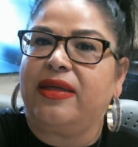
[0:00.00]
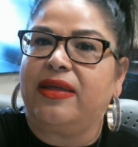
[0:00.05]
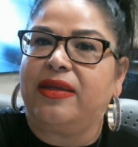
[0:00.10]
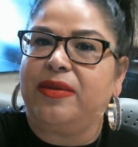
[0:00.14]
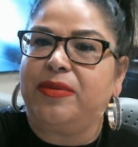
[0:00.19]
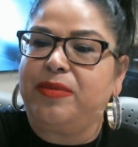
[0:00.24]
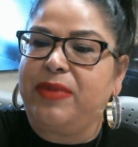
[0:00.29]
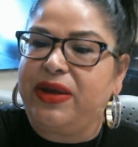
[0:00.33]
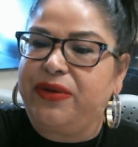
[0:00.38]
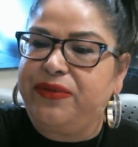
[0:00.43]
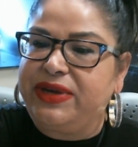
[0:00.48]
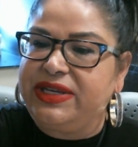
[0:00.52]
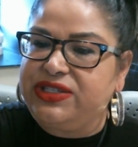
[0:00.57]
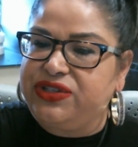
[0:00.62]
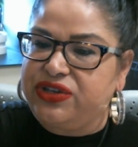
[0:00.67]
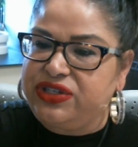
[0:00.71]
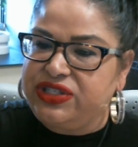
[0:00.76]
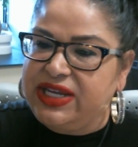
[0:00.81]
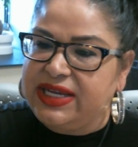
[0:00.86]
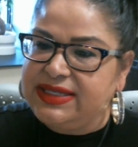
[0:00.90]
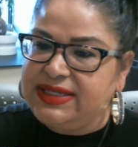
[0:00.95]
my
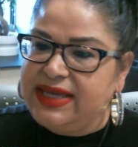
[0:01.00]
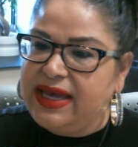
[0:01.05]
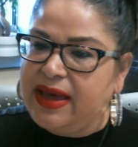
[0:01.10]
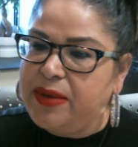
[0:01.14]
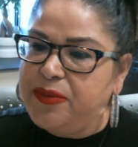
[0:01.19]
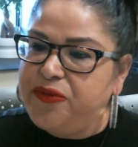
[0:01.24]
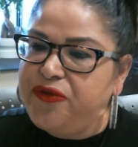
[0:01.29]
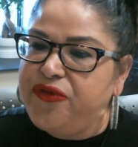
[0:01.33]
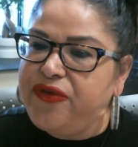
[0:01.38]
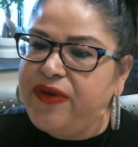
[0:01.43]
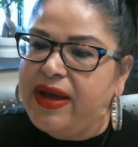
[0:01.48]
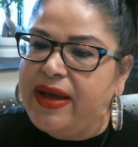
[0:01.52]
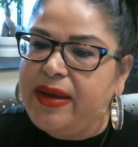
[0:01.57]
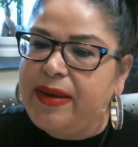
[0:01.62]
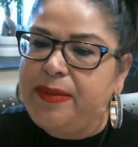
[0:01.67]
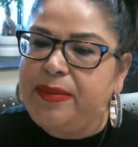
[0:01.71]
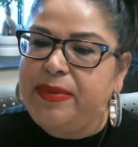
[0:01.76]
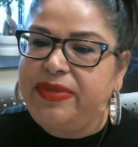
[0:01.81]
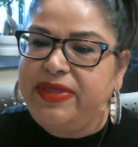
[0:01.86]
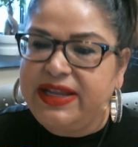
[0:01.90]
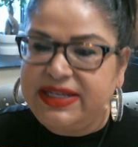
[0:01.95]
research has come
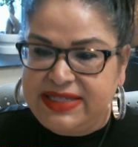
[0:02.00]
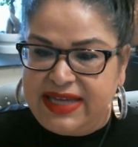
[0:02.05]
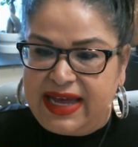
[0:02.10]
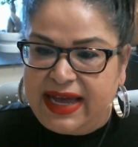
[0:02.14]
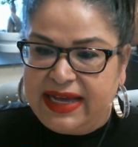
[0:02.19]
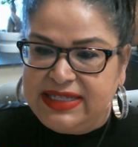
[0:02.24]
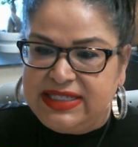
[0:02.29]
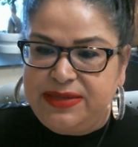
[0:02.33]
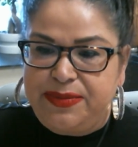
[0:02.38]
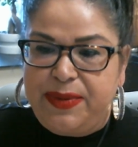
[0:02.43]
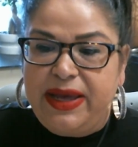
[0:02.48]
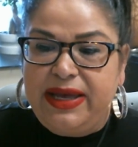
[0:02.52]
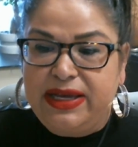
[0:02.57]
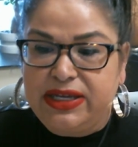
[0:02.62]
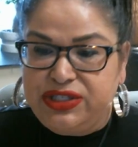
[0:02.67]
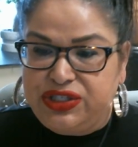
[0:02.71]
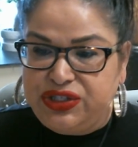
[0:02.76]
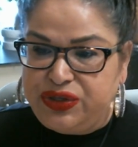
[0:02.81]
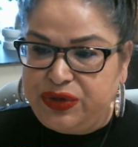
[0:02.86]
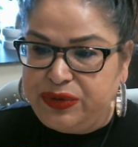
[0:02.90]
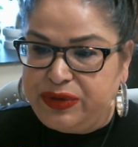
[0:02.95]
from the text by
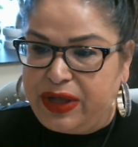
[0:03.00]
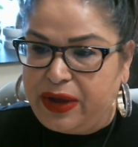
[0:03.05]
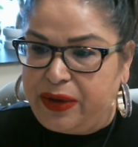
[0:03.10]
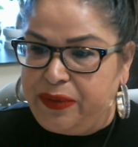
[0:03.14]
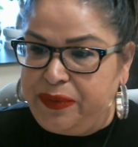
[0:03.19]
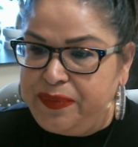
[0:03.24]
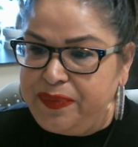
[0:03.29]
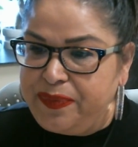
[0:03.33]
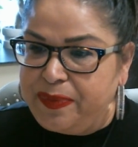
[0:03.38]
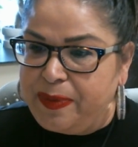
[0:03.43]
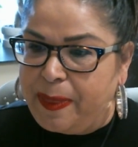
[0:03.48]
Casulo,